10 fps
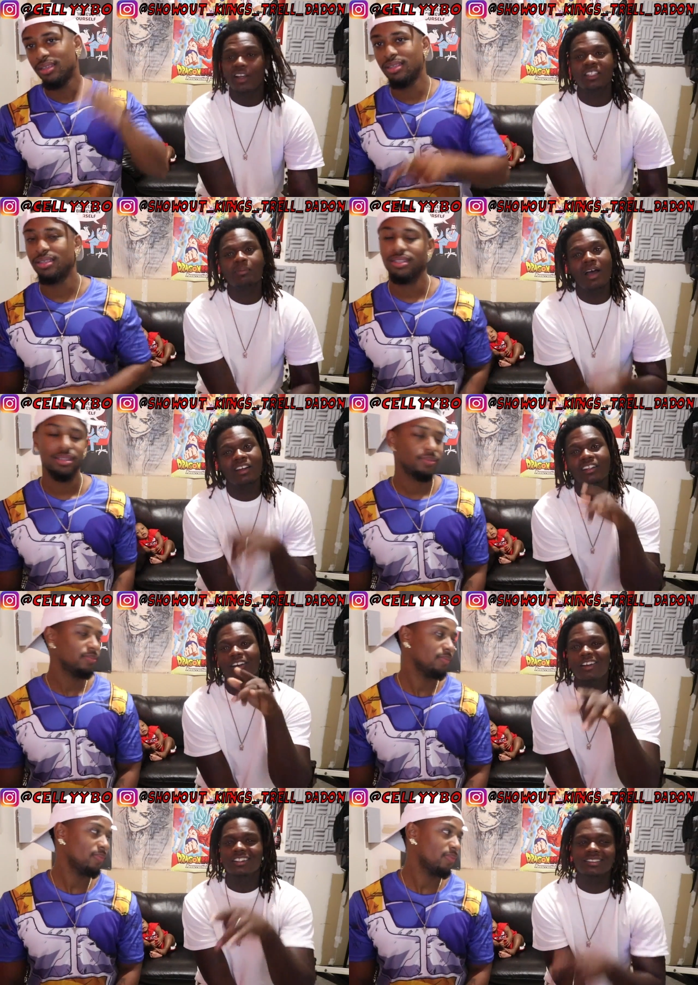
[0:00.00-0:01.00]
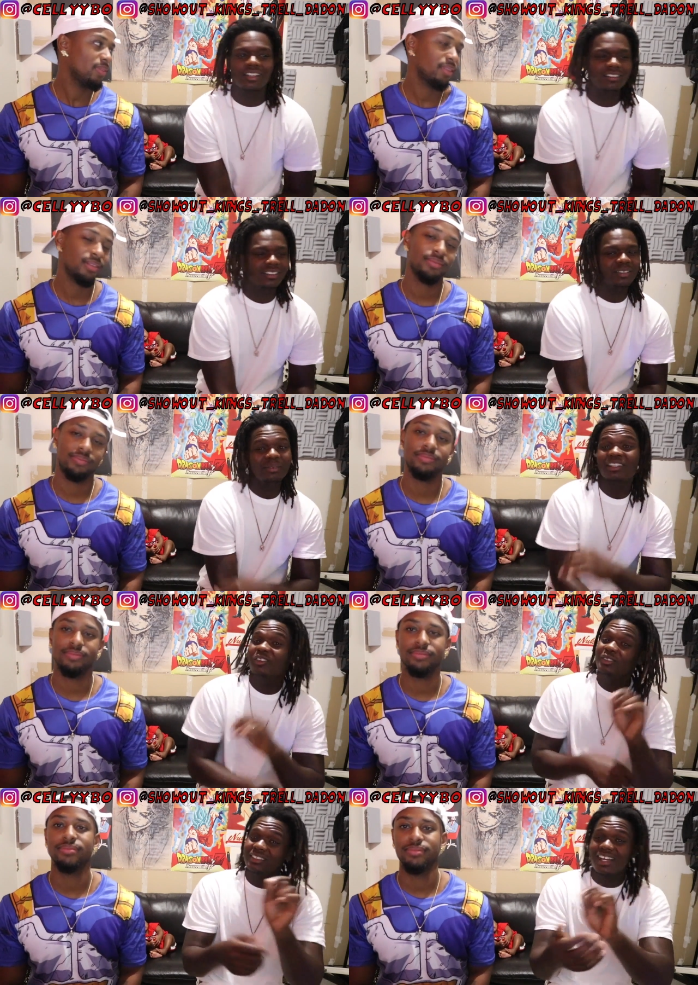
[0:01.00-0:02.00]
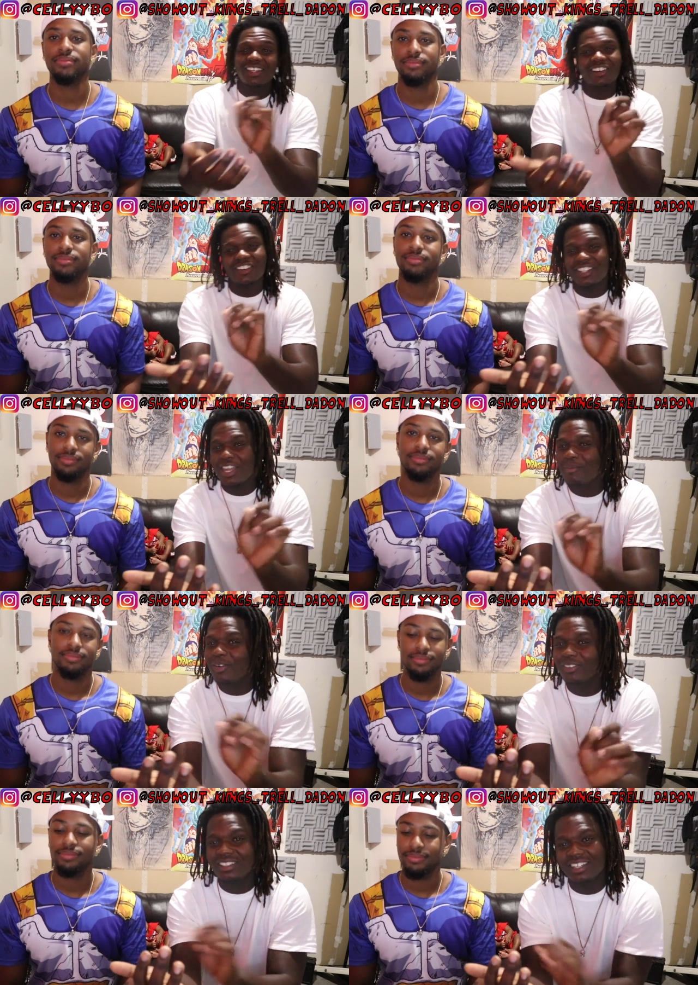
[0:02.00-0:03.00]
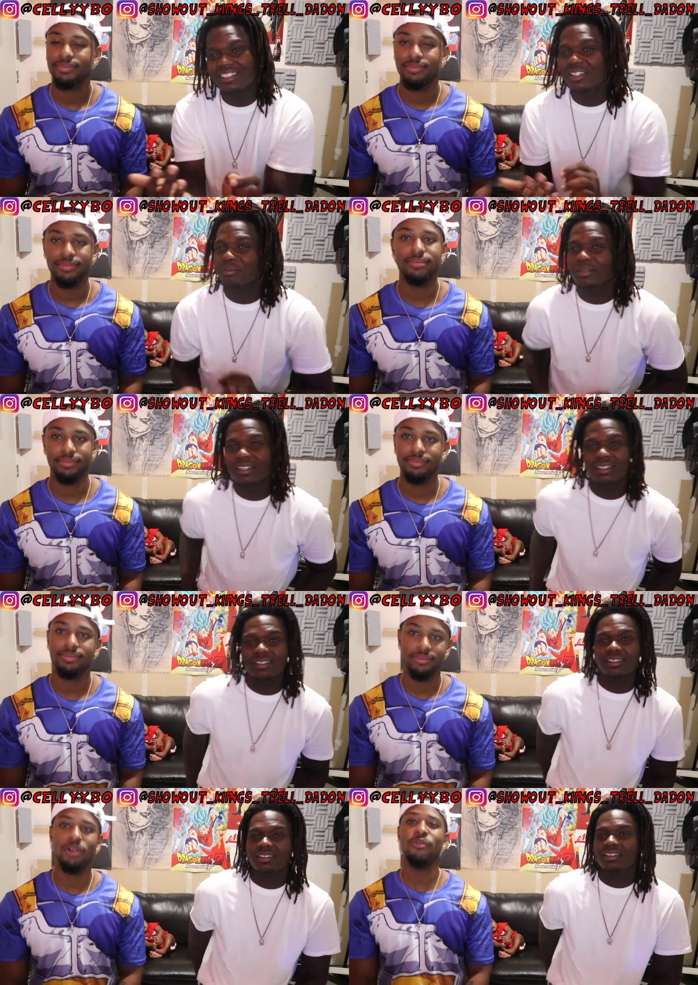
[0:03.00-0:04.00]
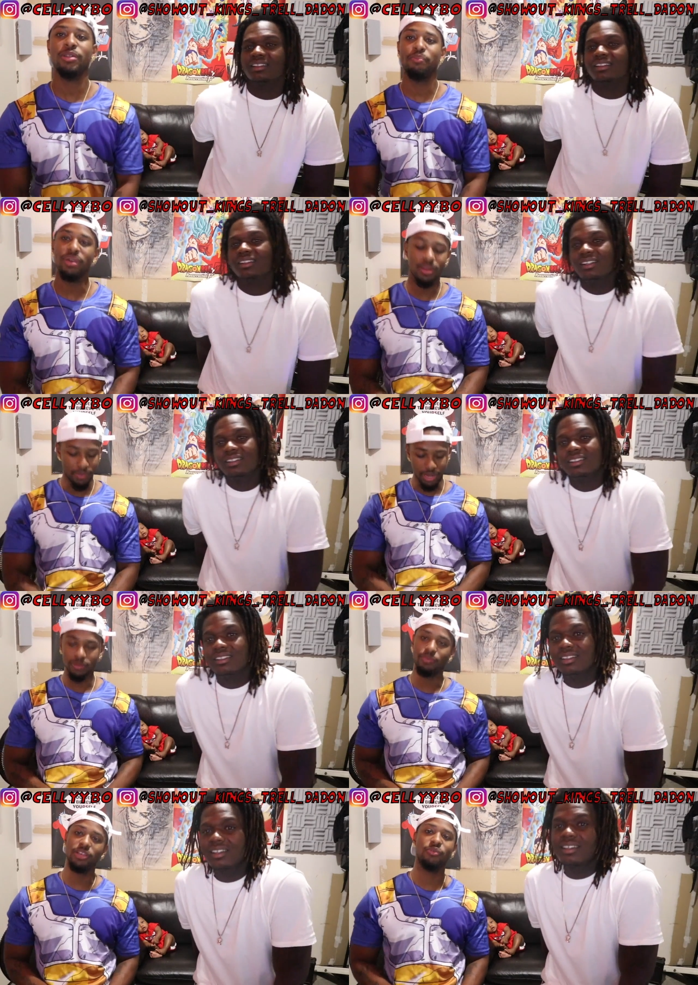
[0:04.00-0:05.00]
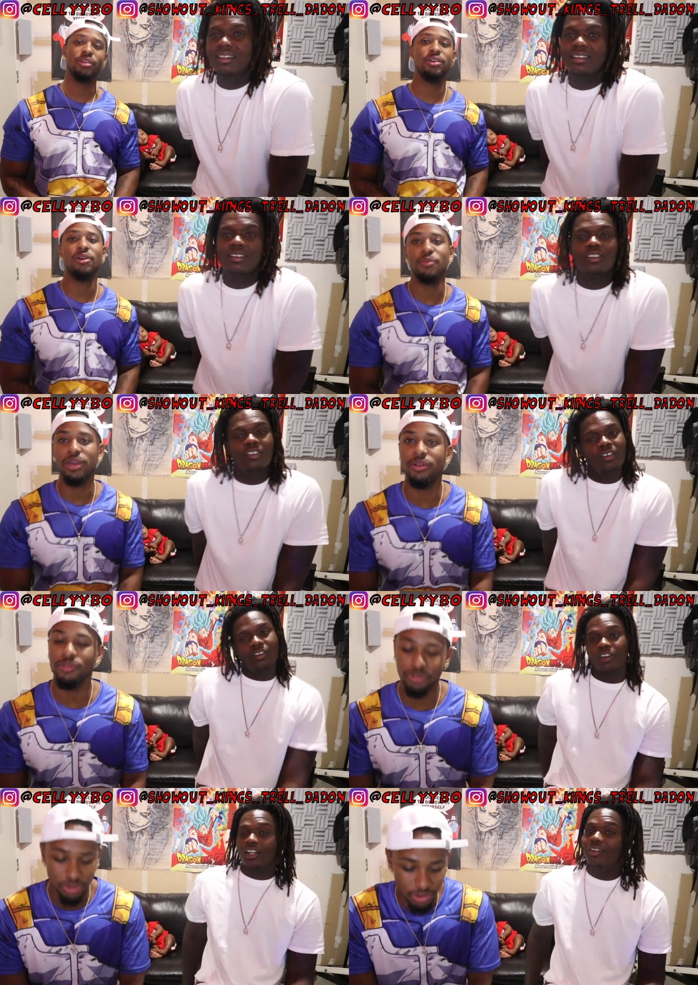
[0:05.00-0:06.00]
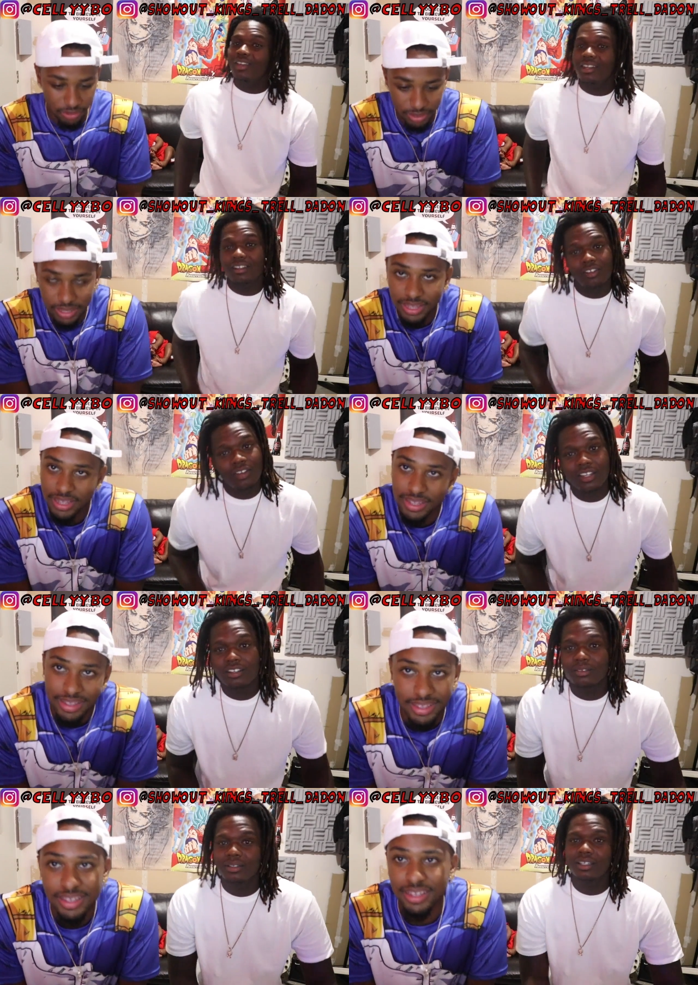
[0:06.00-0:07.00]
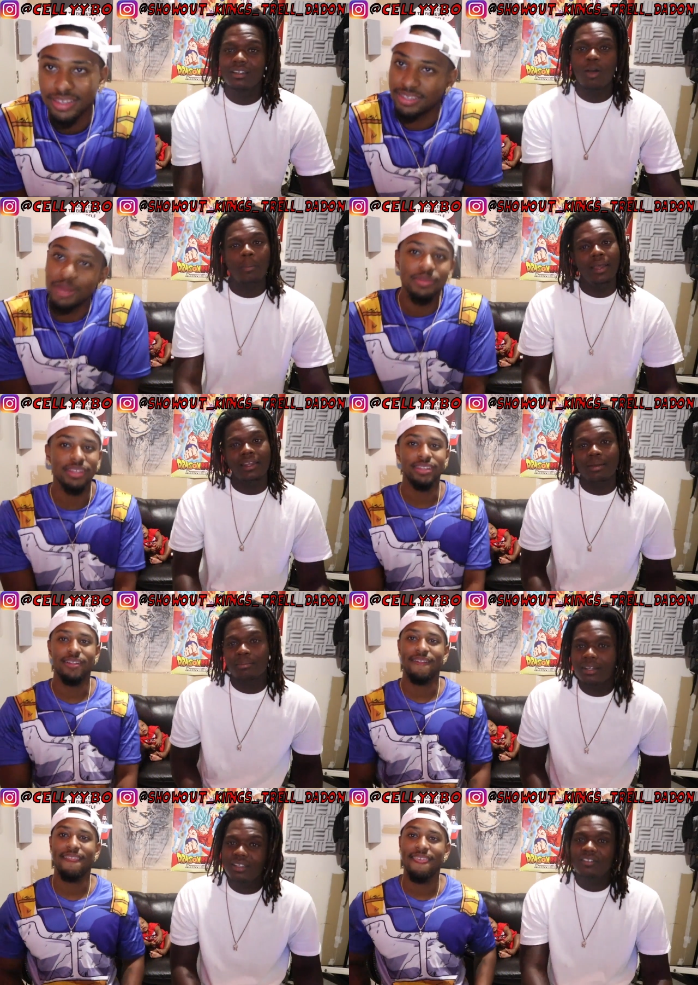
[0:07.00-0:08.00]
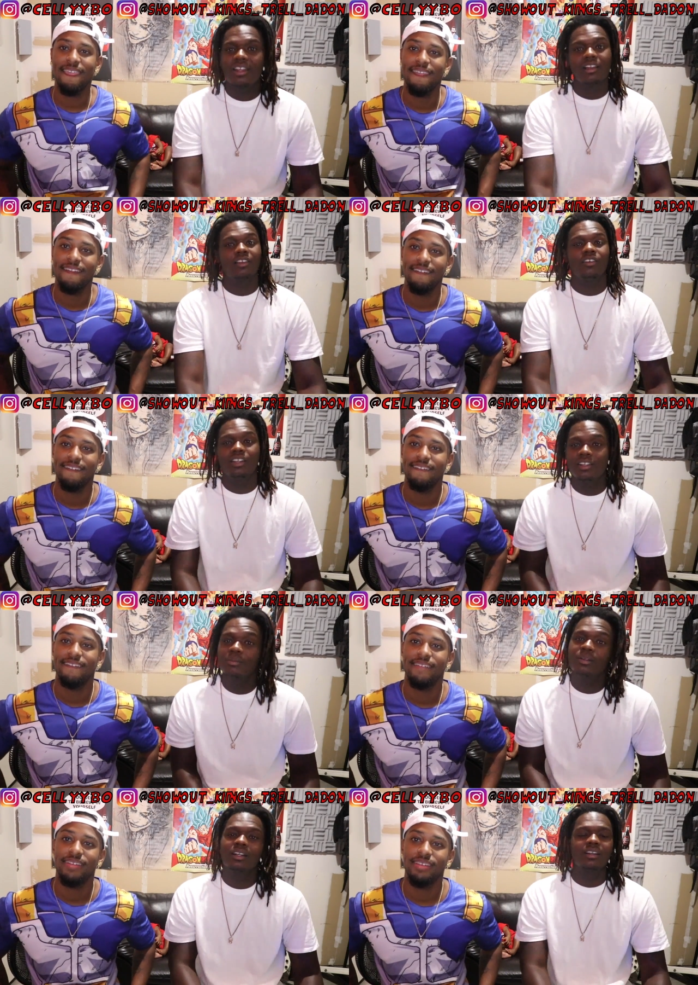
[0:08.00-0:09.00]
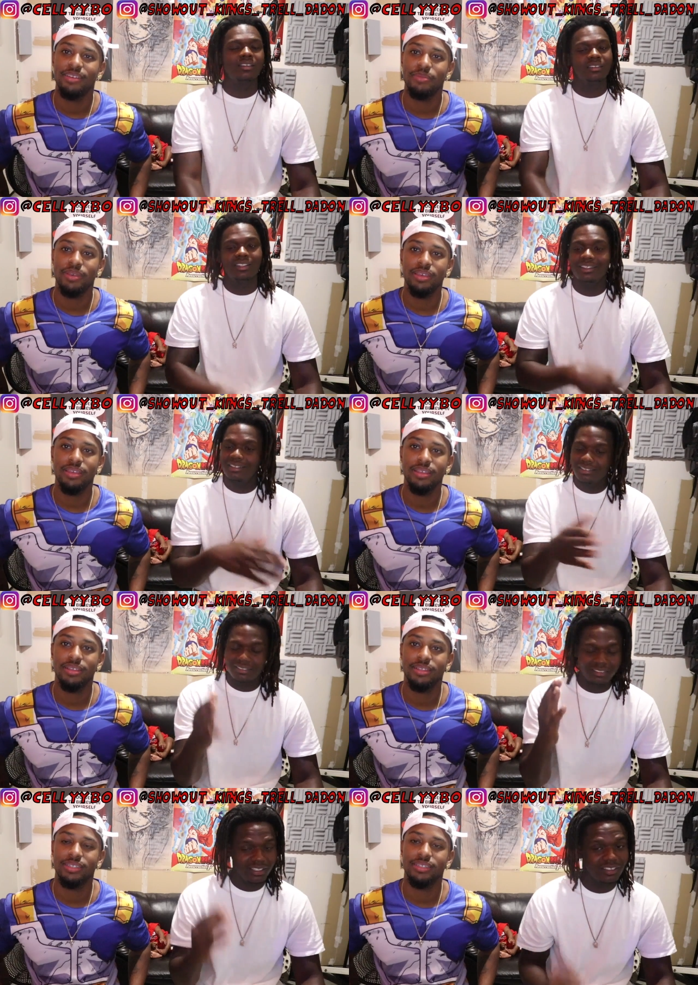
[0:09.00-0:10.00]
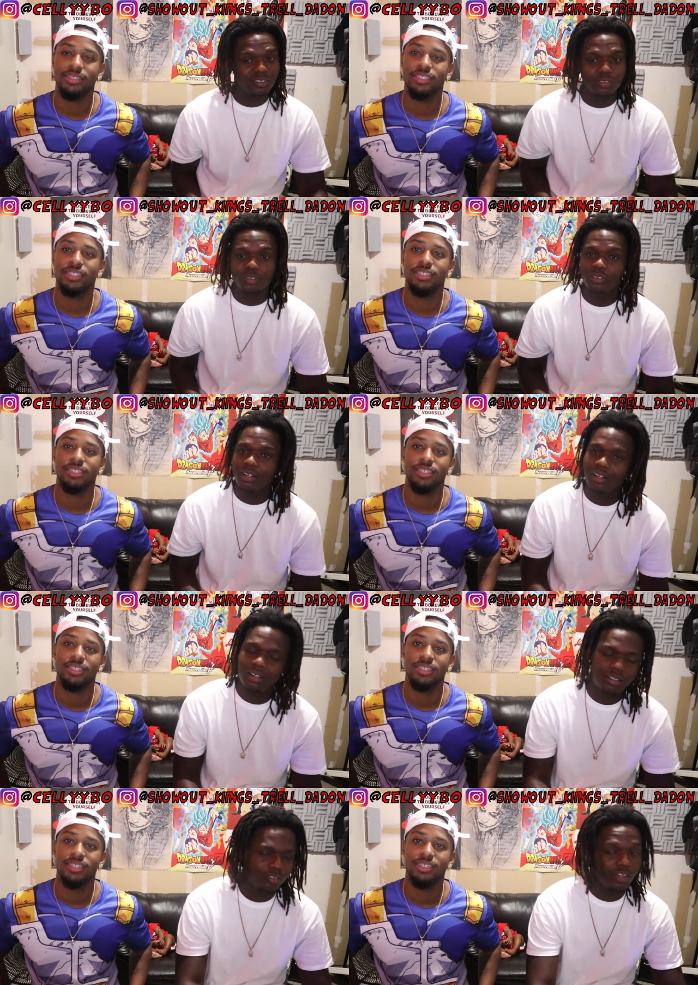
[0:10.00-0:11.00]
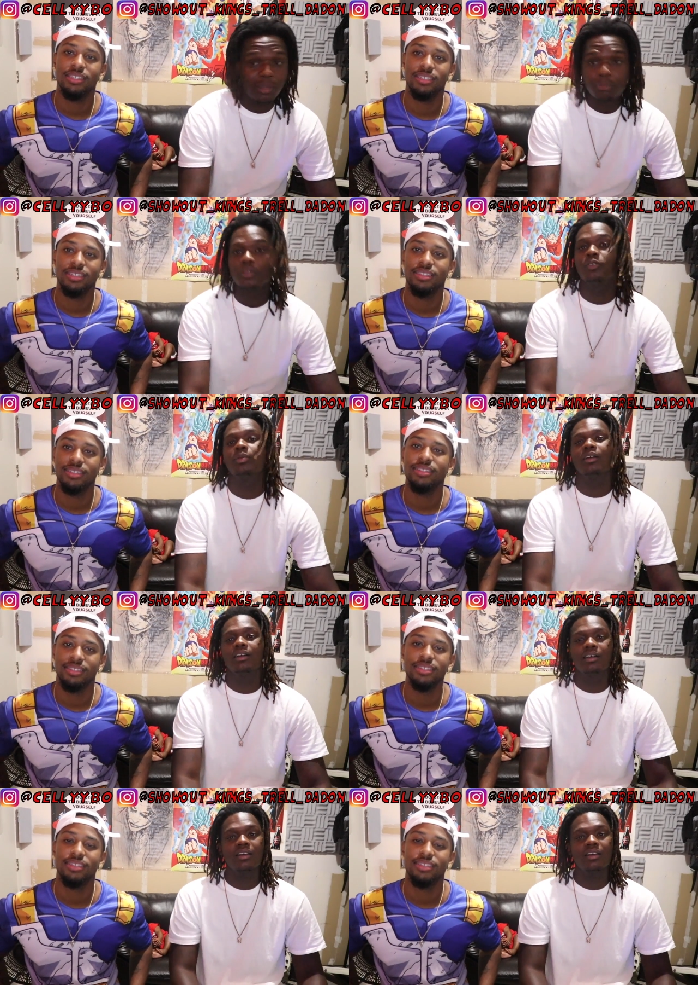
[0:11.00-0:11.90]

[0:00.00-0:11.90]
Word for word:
Speaker 1: aspiring artists out there, man, don't sign your name on nothing, bro. I'm independent, man. That's the best nigga. way to go, man. Real talk. Go get a lawyer. Yeah, man. go something. pay that money for that lawyer, bro. Because niggas, niggas will ah, rape you, bro.